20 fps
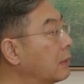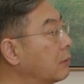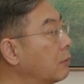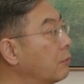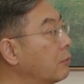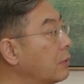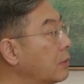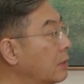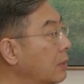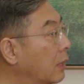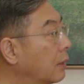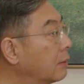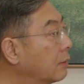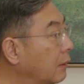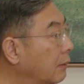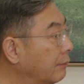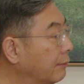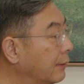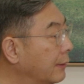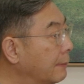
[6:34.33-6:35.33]
as a
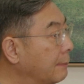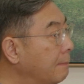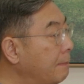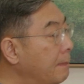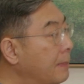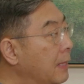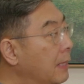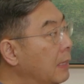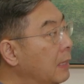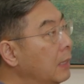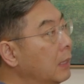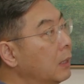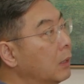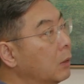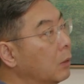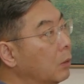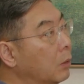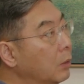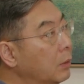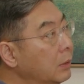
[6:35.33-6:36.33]
result of it.
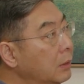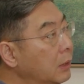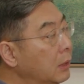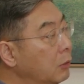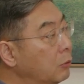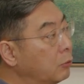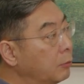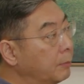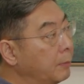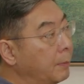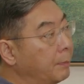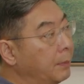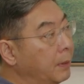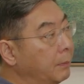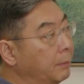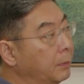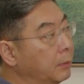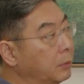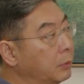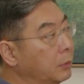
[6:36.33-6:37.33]
Only group of
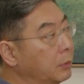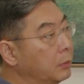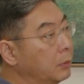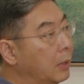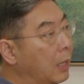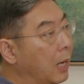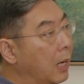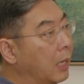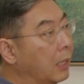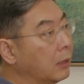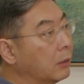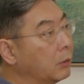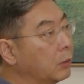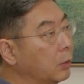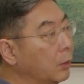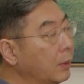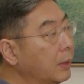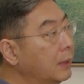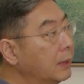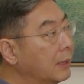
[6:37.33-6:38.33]
people who are
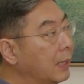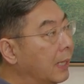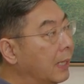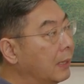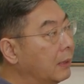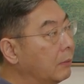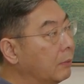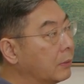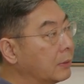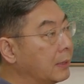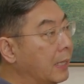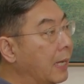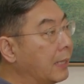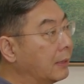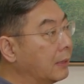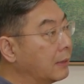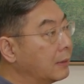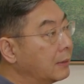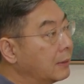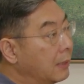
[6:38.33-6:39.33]
doing that was
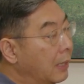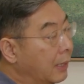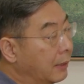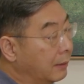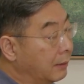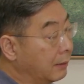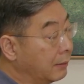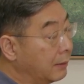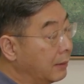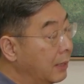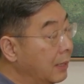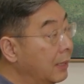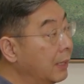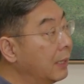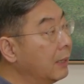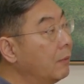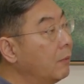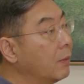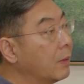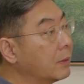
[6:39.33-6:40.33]
at the
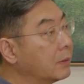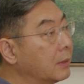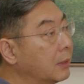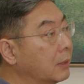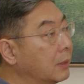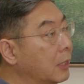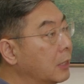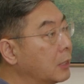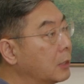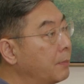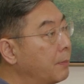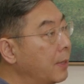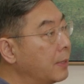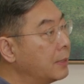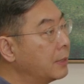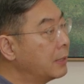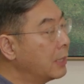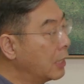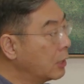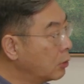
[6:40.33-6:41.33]
time was a
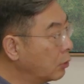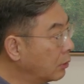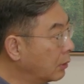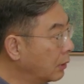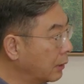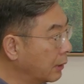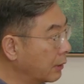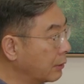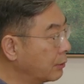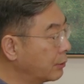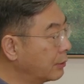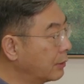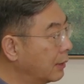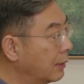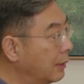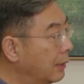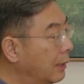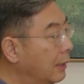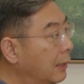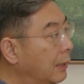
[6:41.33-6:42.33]
dispensationalist.
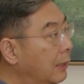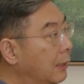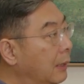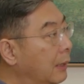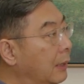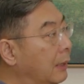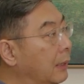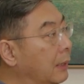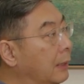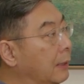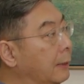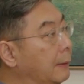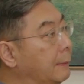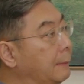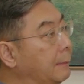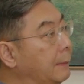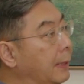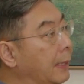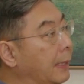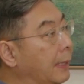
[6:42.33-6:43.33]
I
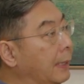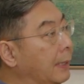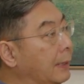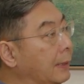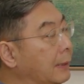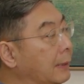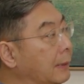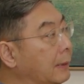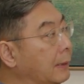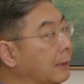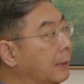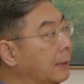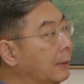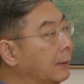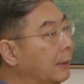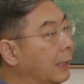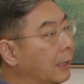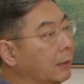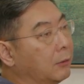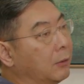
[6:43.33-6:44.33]

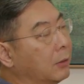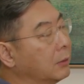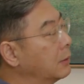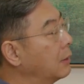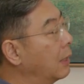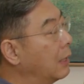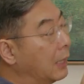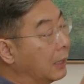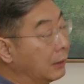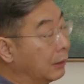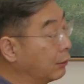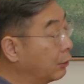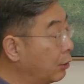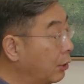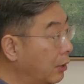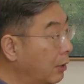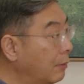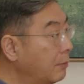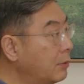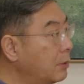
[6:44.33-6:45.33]
know it's a lot of
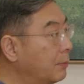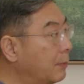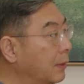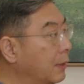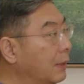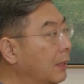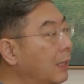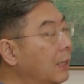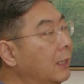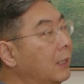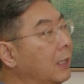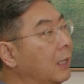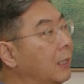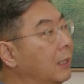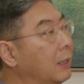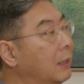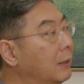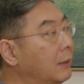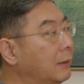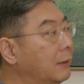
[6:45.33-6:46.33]
terms, but
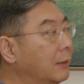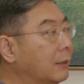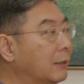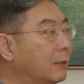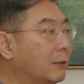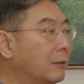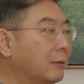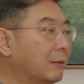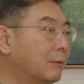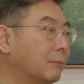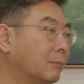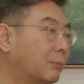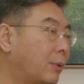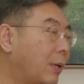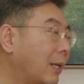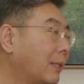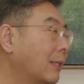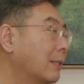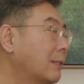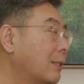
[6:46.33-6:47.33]

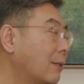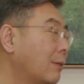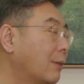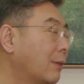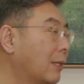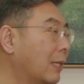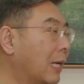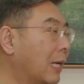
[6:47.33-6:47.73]
Protestant